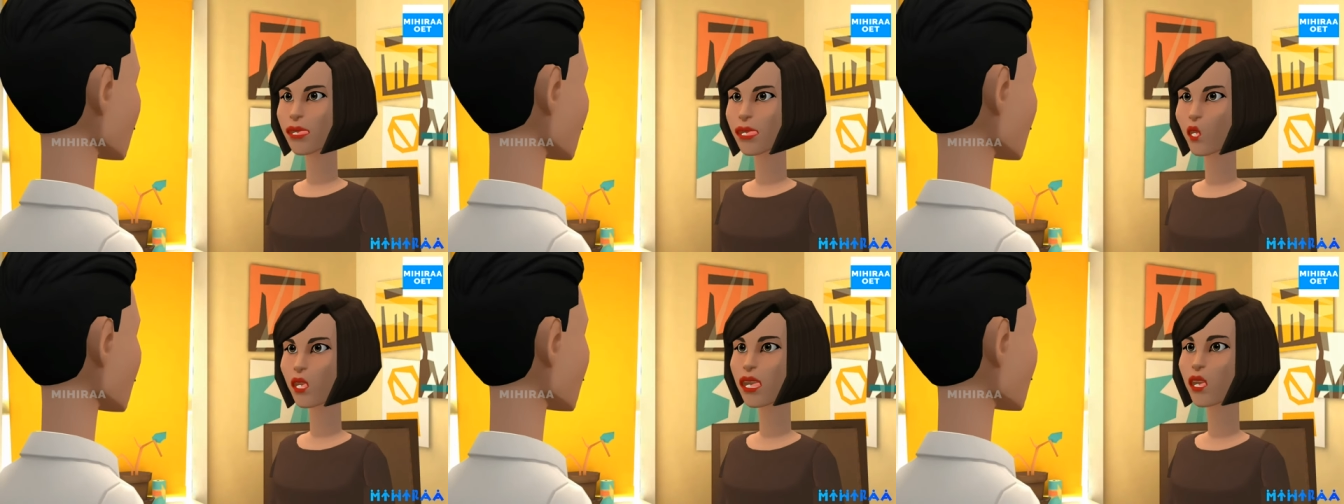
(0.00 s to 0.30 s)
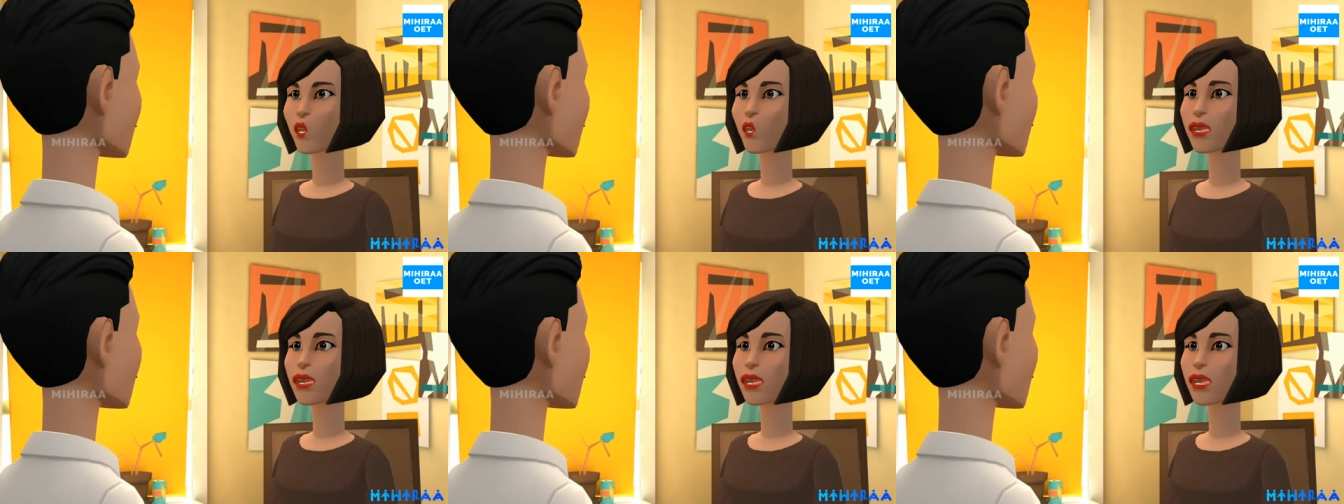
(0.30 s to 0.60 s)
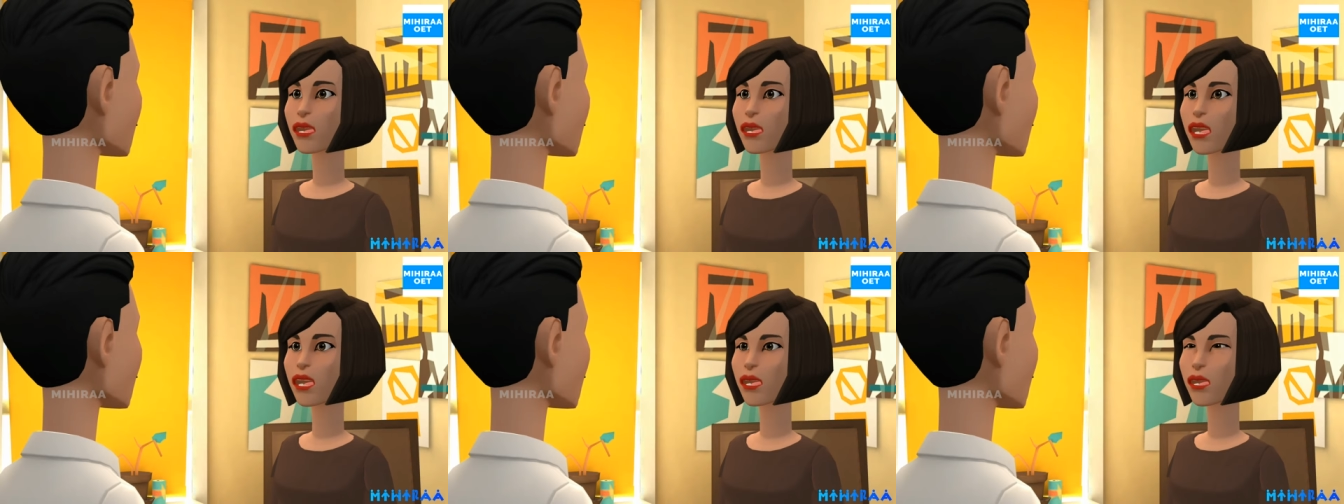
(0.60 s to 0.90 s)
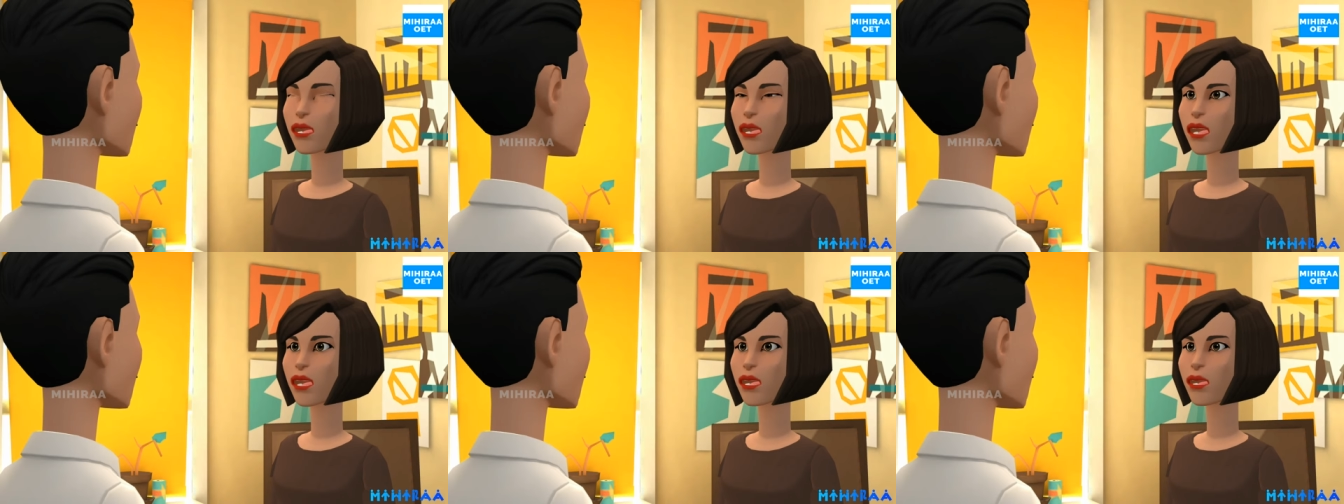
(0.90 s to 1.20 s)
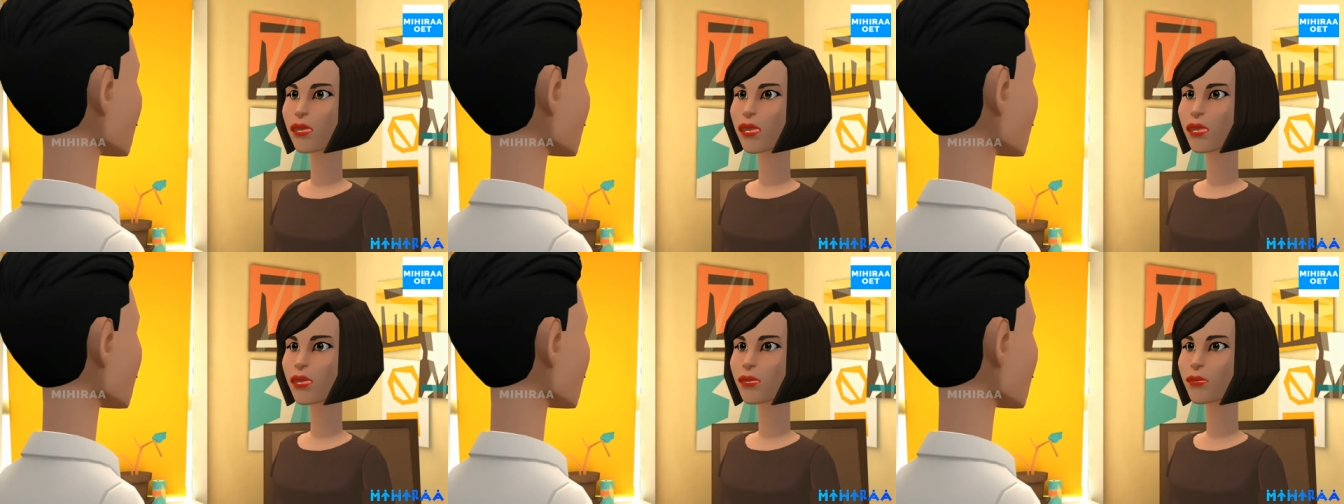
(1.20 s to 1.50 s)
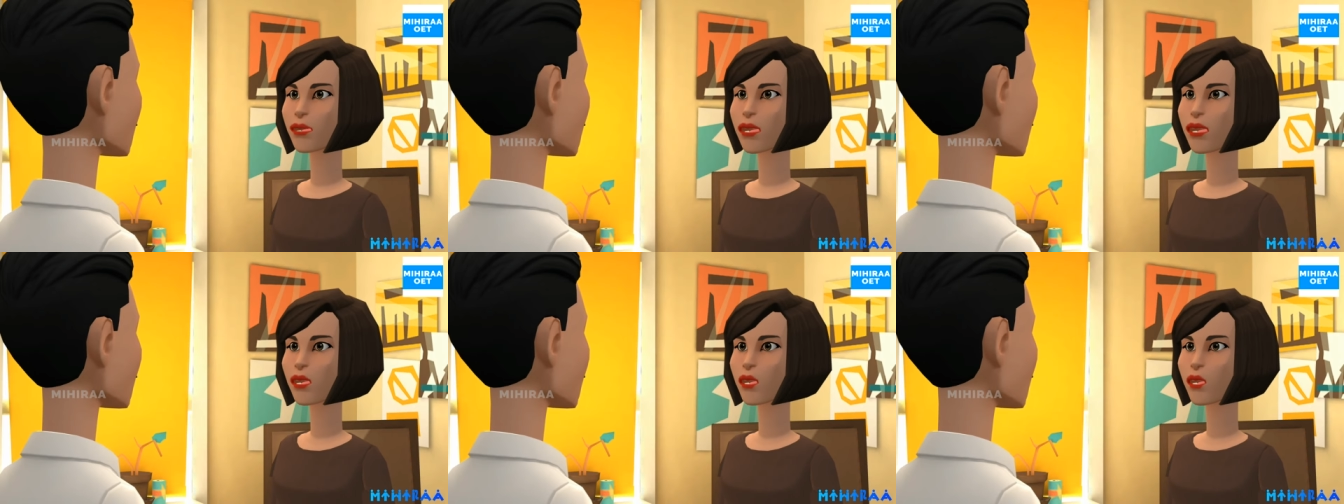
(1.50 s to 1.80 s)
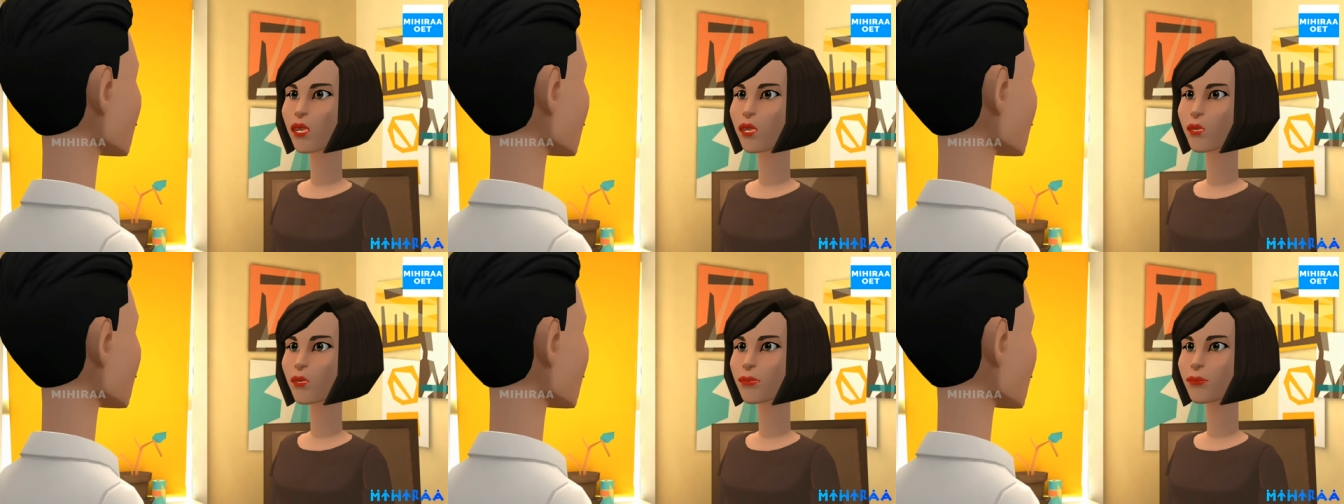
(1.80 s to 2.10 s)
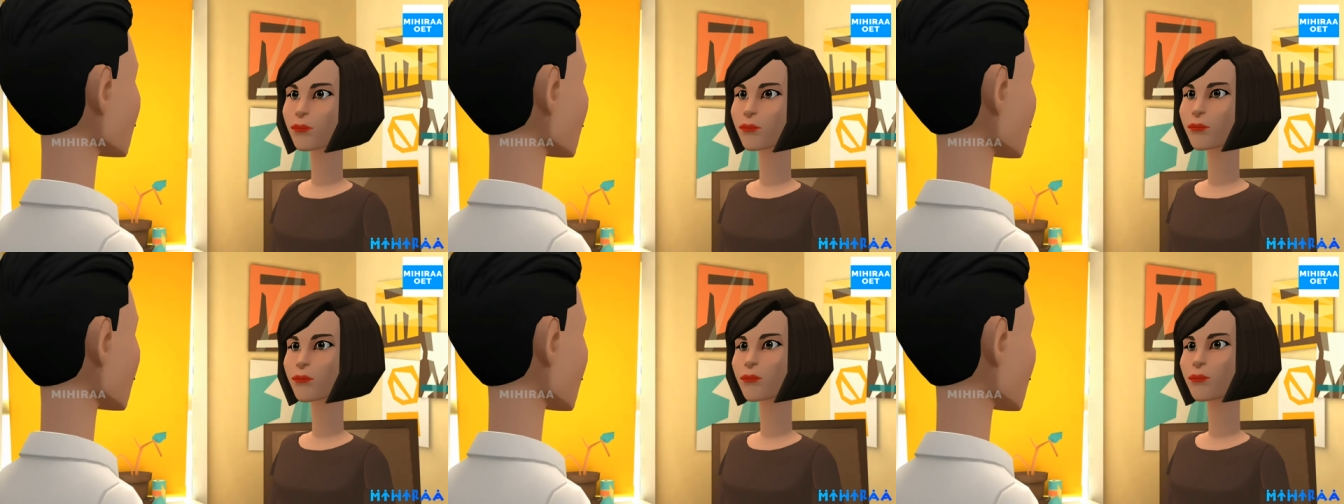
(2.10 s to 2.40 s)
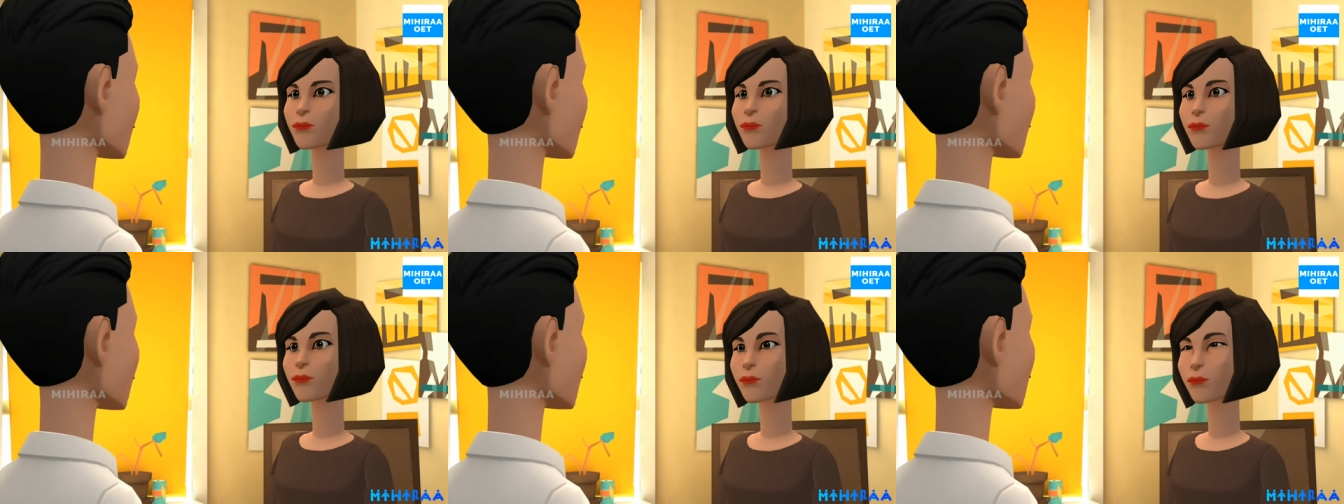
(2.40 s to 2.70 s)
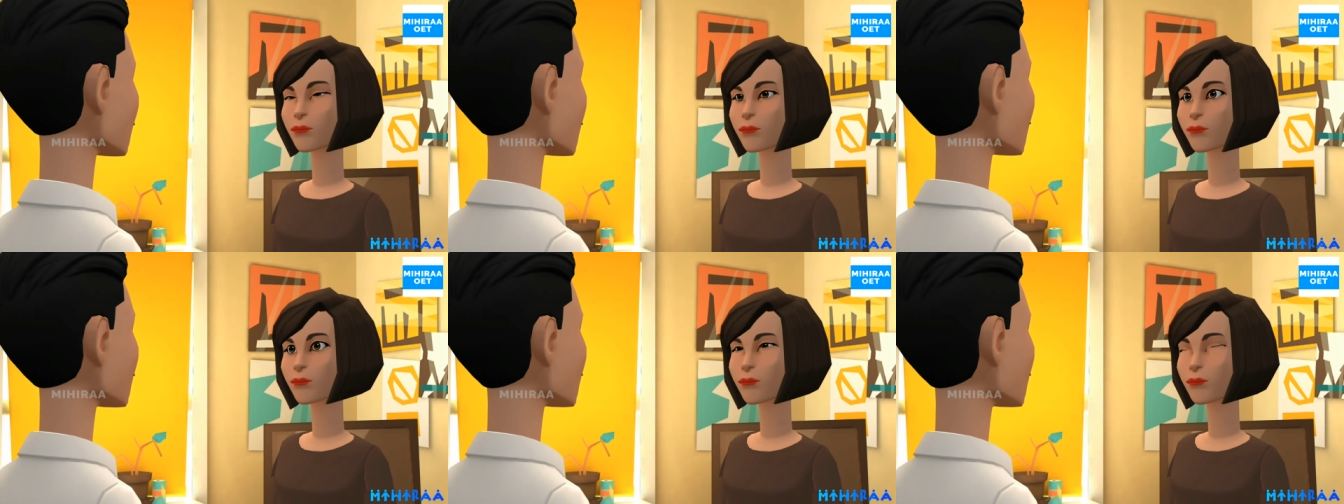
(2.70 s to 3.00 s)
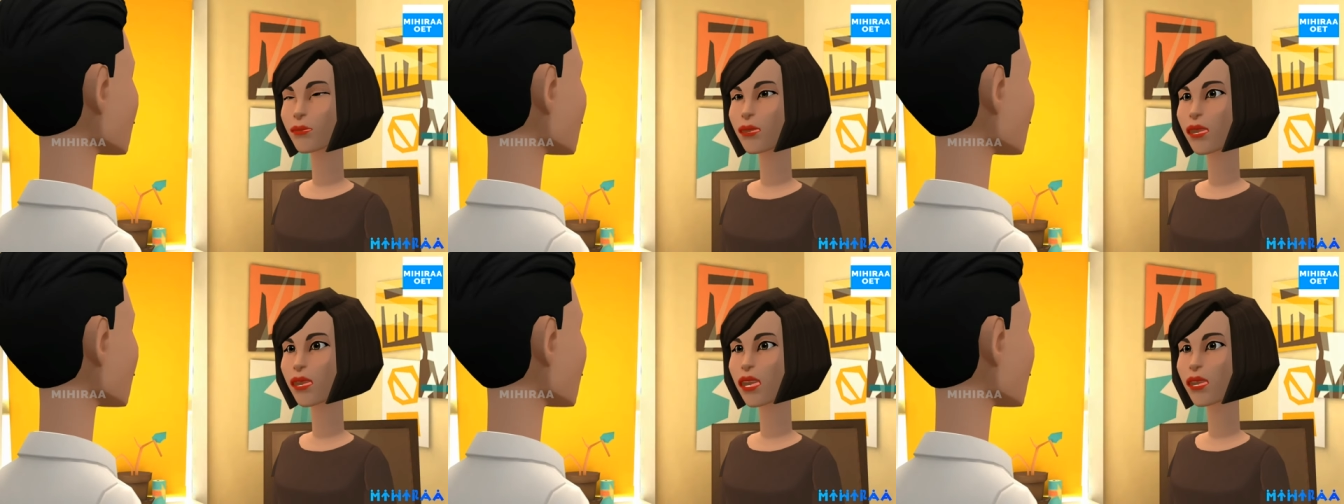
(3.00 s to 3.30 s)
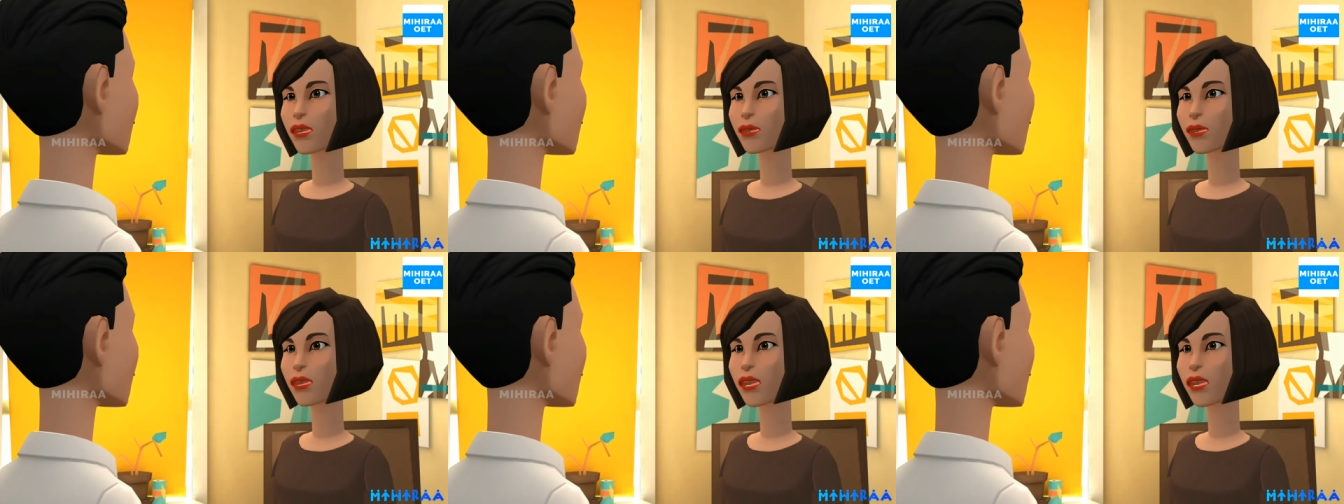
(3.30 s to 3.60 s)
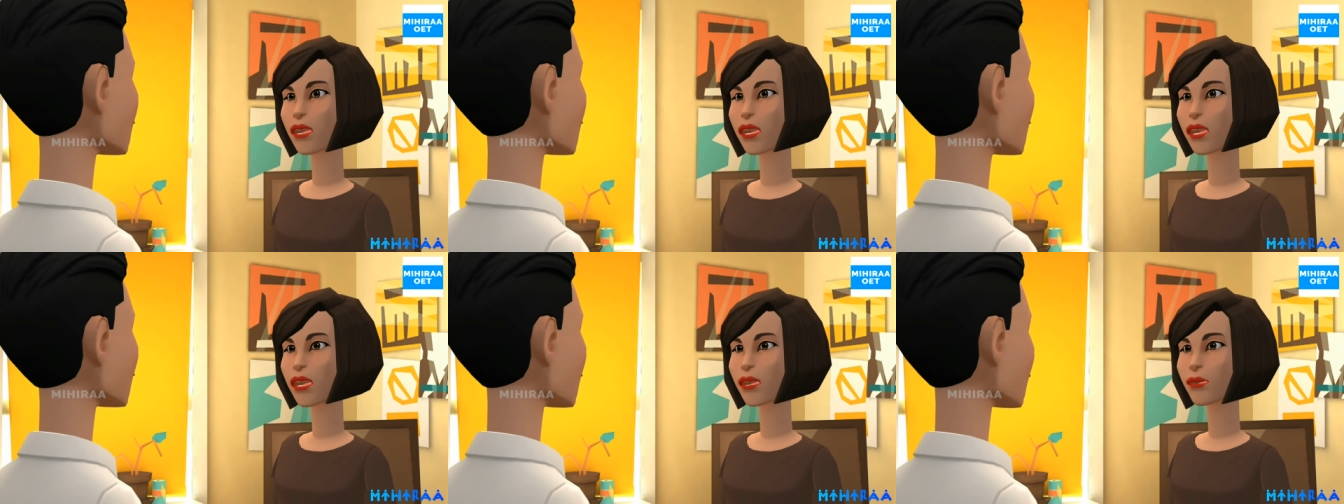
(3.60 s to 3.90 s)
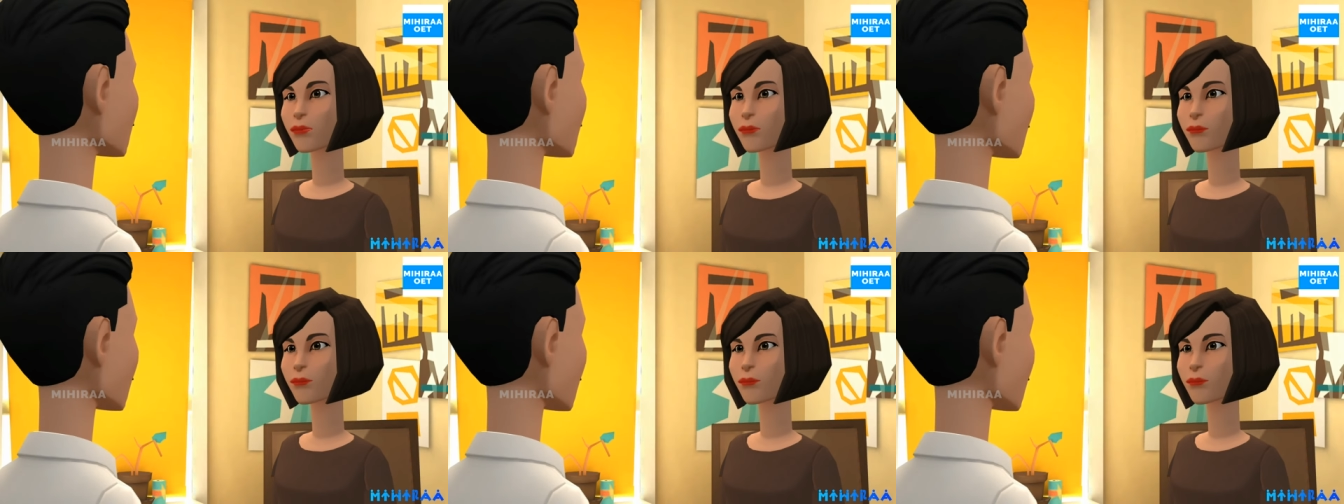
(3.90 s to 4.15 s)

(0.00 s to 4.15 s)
you are taking this test as a nurse? Is that correct?